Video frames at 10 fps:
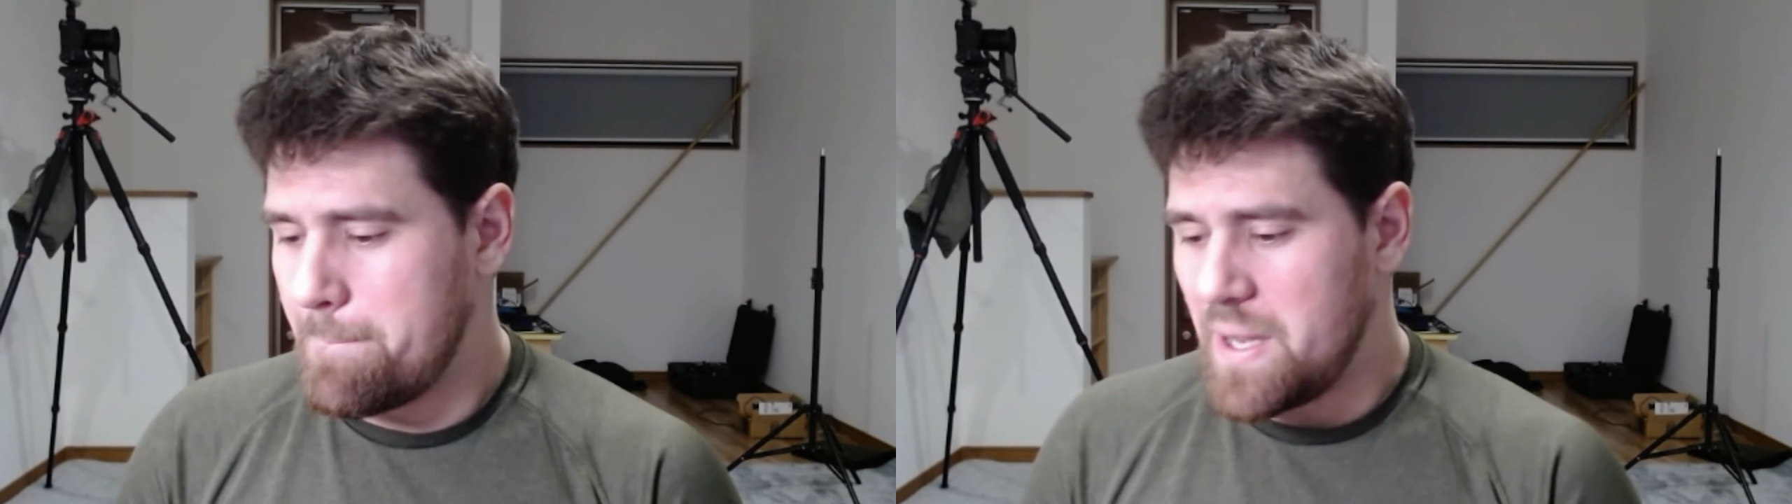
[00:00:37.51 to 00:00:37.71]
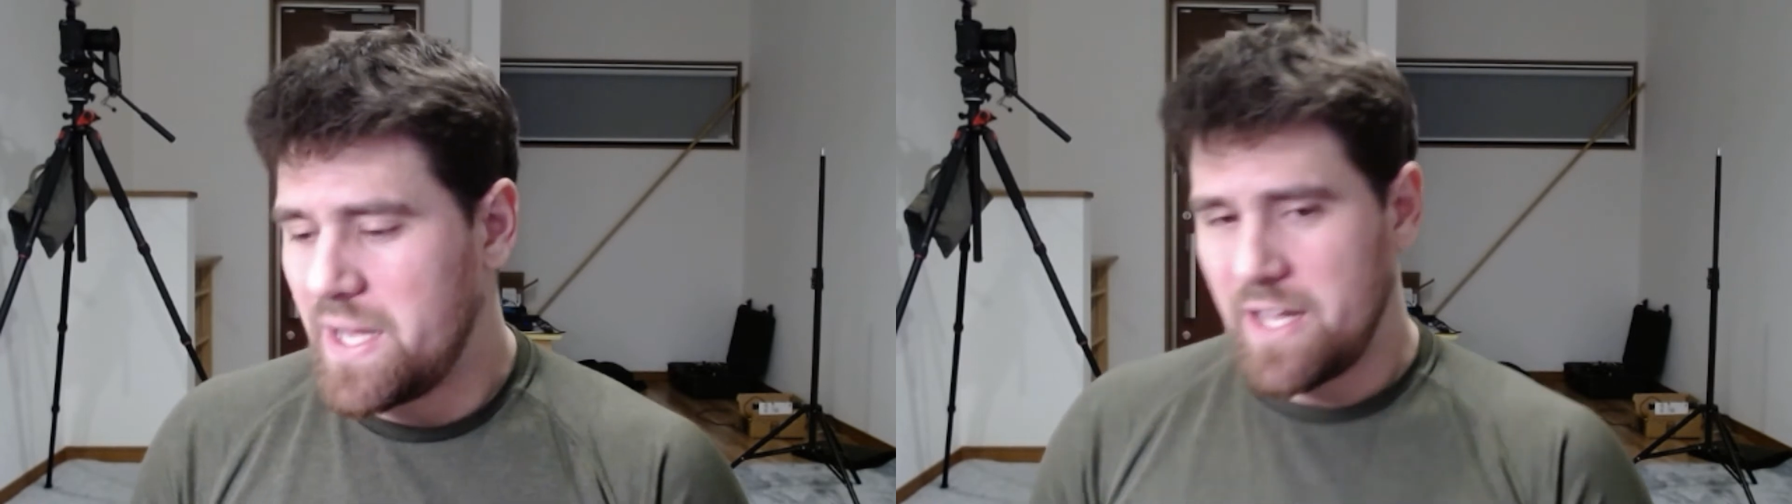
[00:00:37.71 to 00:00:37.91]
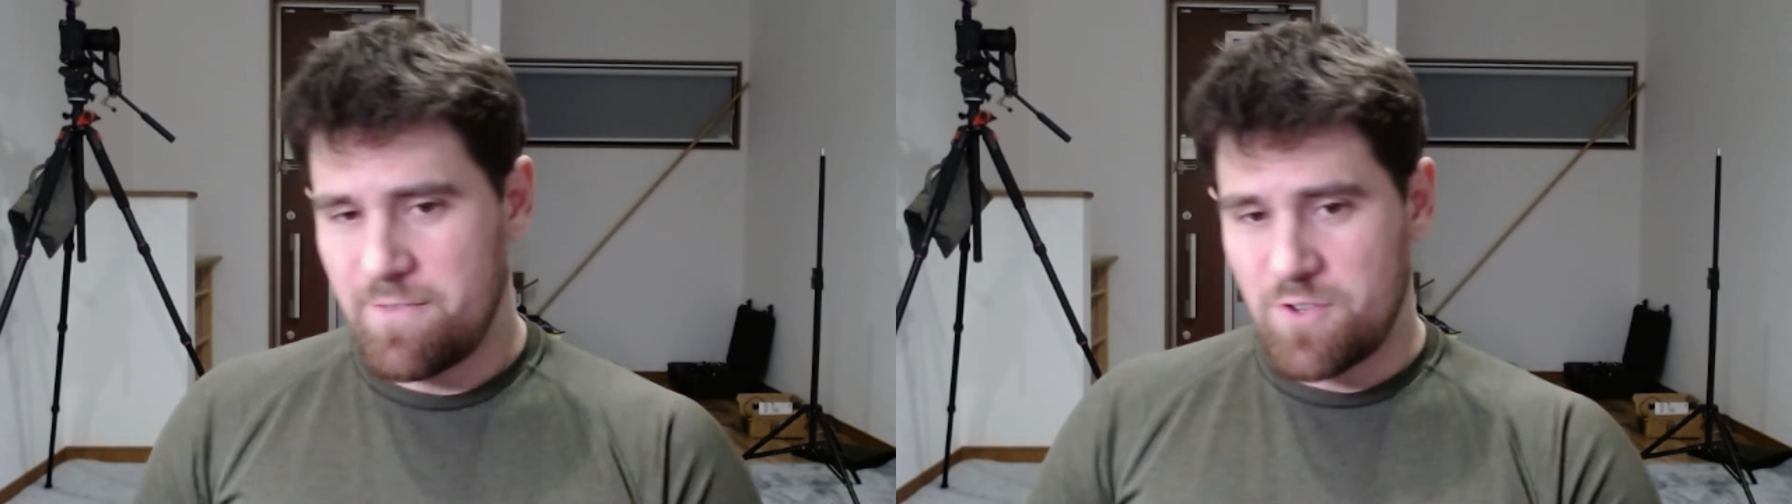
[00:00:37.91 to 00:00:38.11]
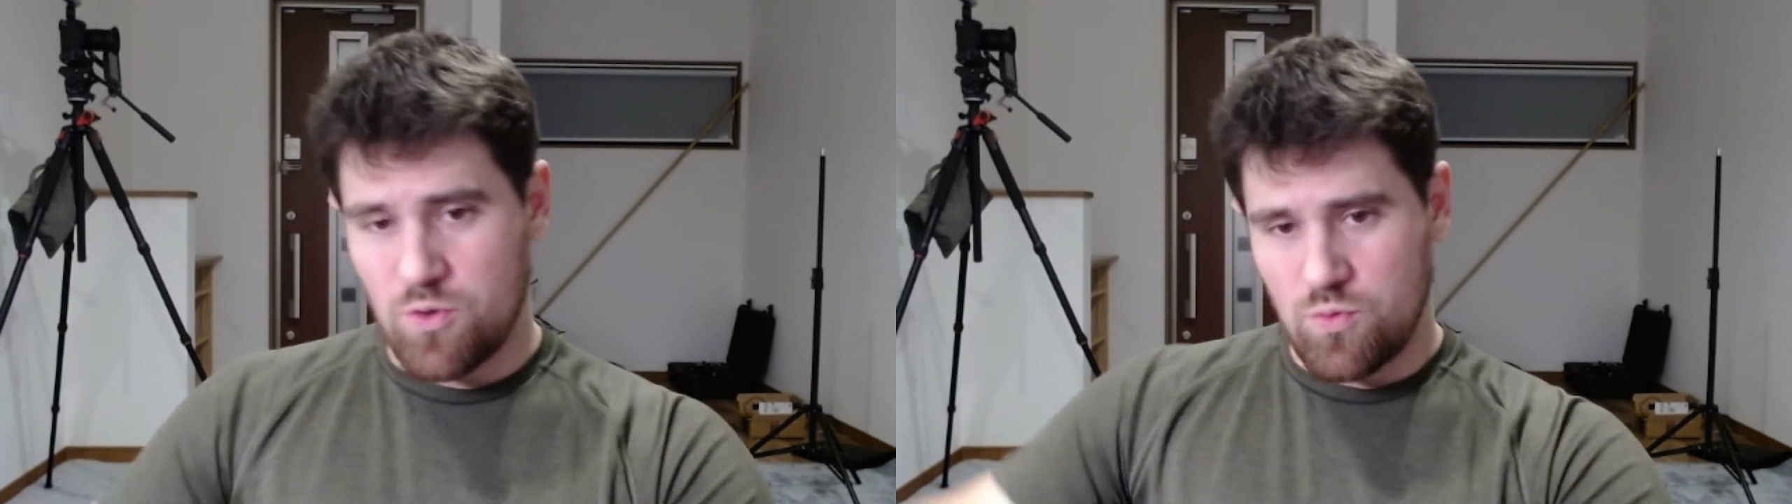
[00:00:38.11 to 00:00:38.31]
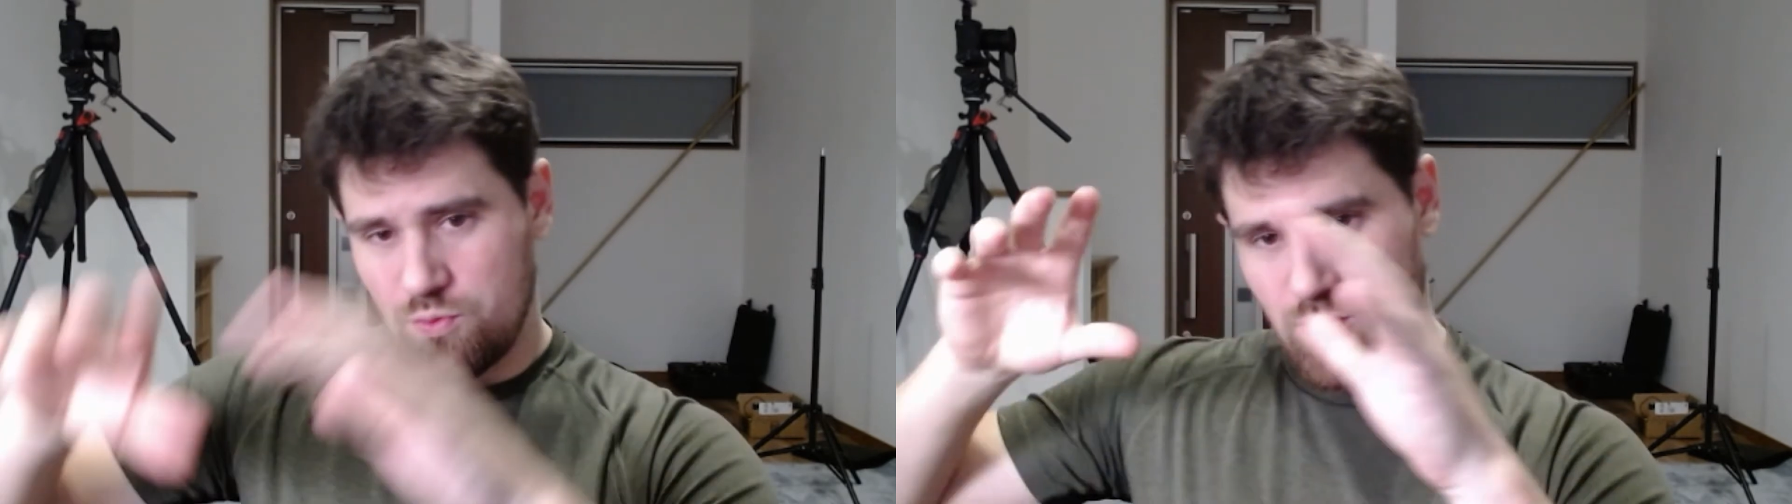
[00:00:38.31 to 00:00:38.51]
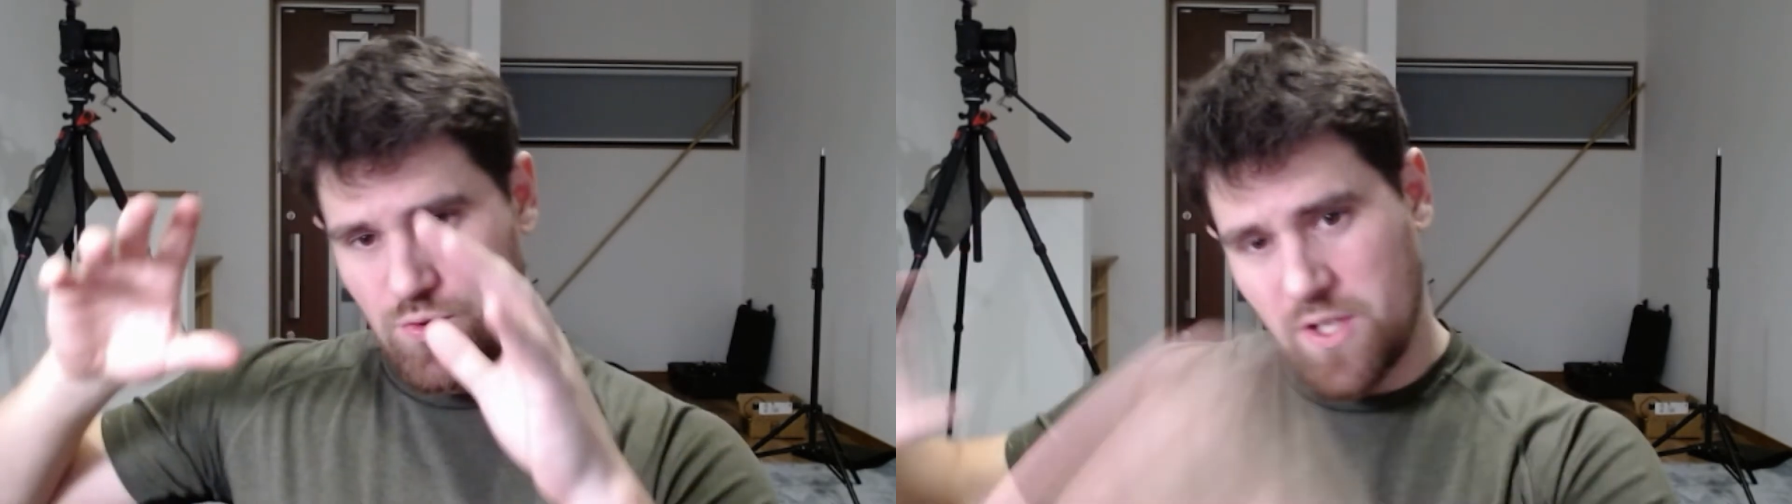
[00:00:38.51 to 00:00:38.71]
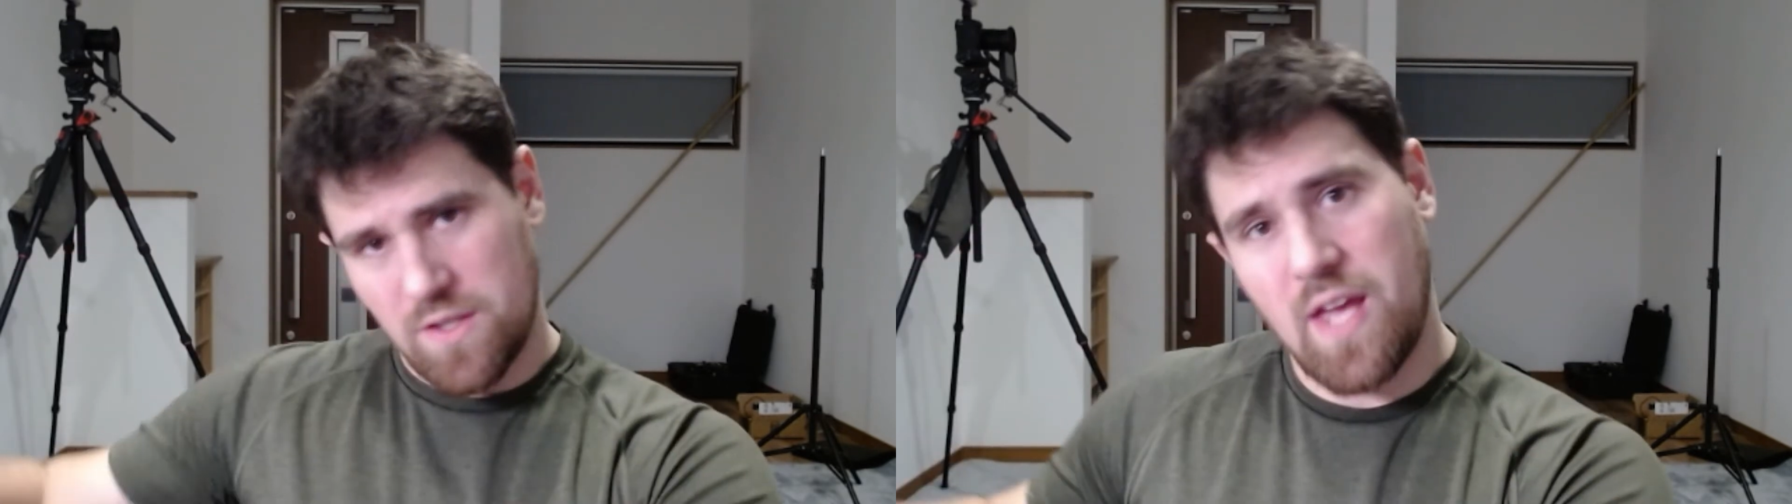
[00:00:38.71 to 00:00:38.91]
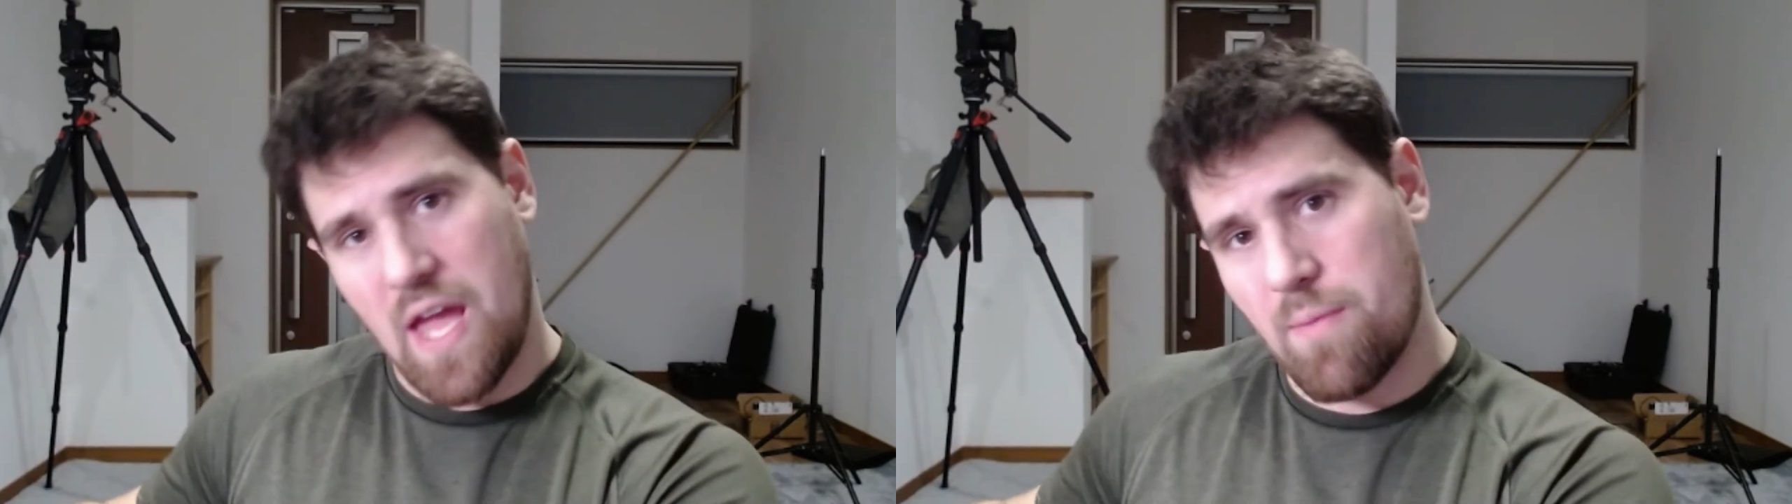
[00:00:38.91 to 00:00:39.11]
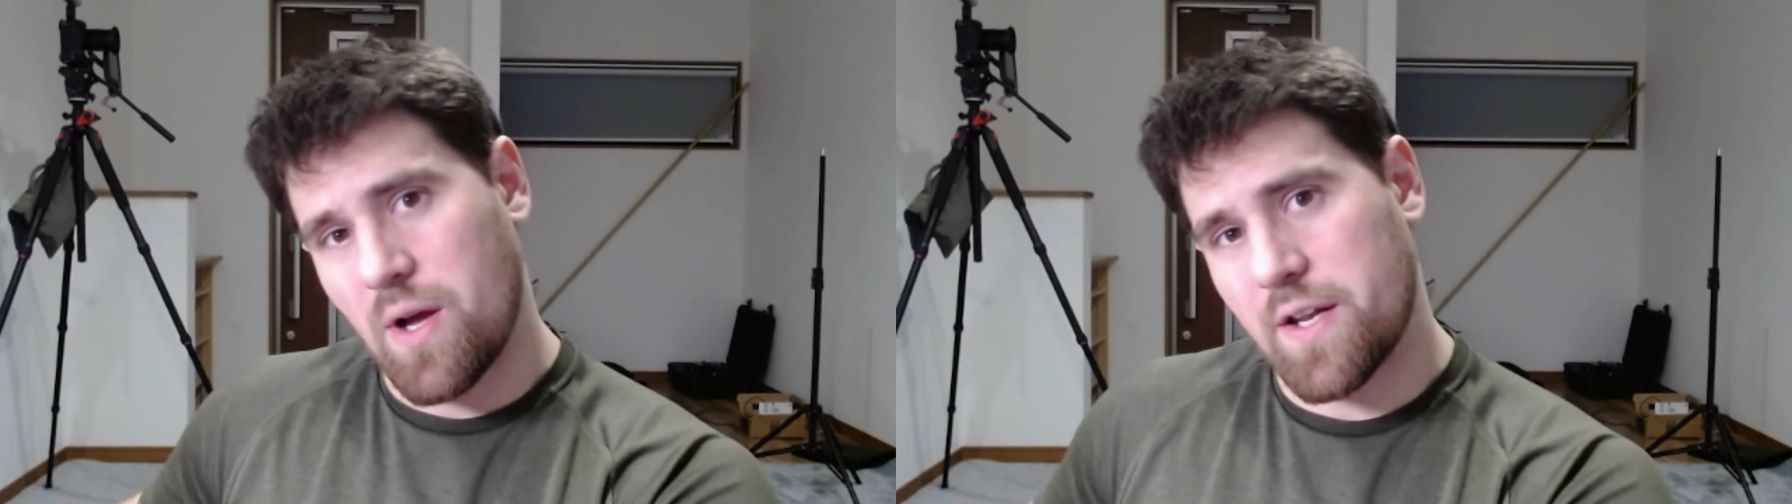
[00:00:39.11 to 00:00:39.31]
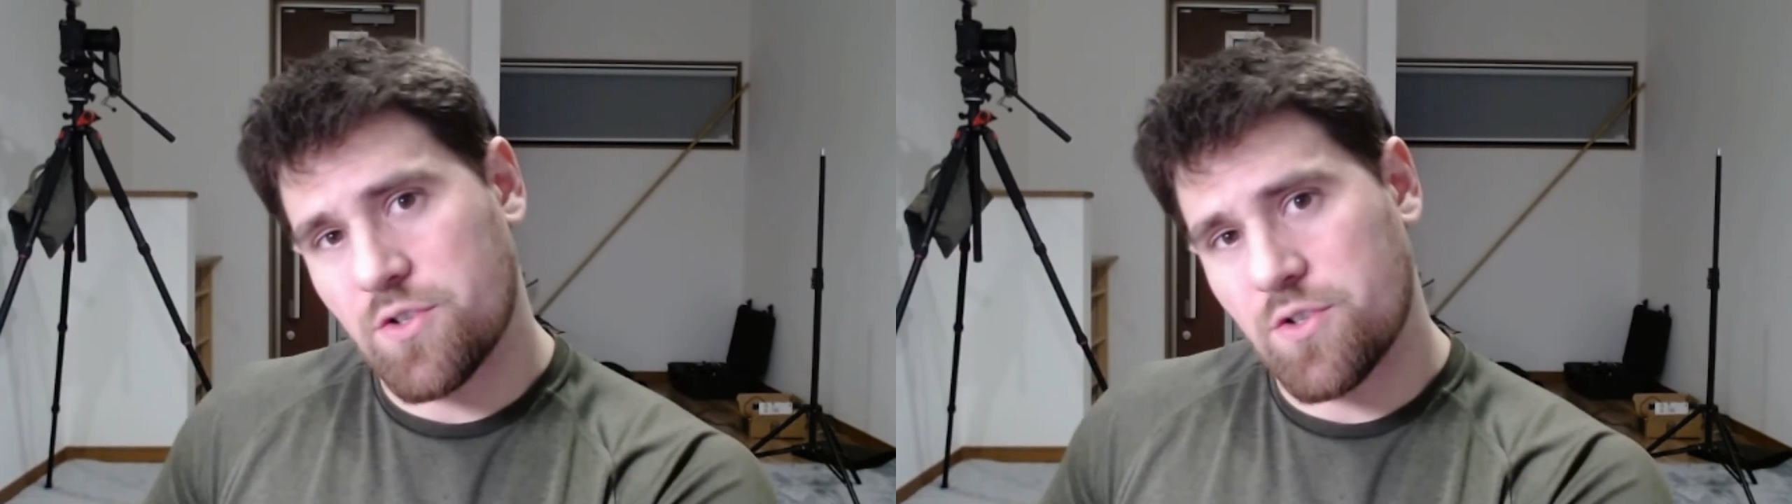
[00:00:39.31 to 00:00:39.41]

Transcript: But if you stick the camera on a